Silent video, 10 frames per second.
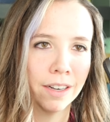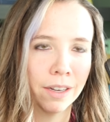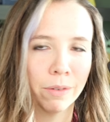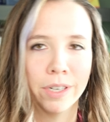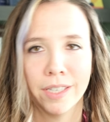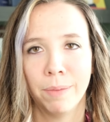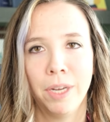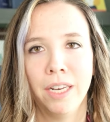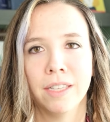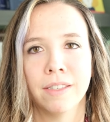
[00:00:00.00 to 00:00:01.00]
What does that
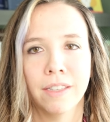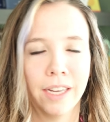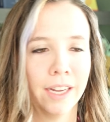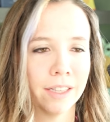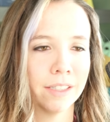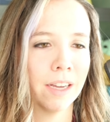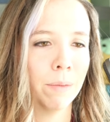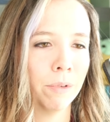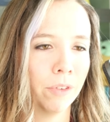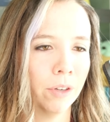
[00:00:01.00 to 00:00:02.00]
mean? It's looking at the
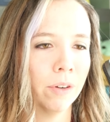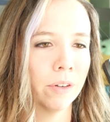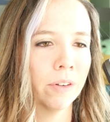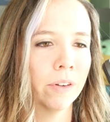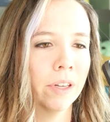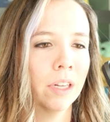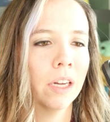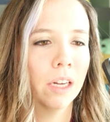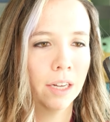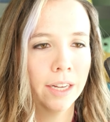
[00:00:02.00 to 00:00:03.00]
top of Google
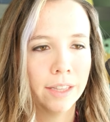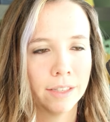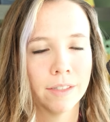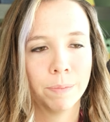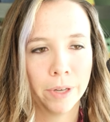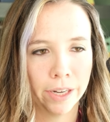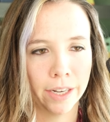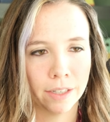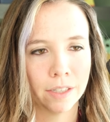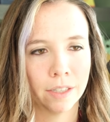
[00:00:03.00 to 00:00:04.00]
on the
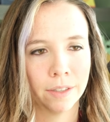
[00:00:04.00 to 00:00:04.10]
spot,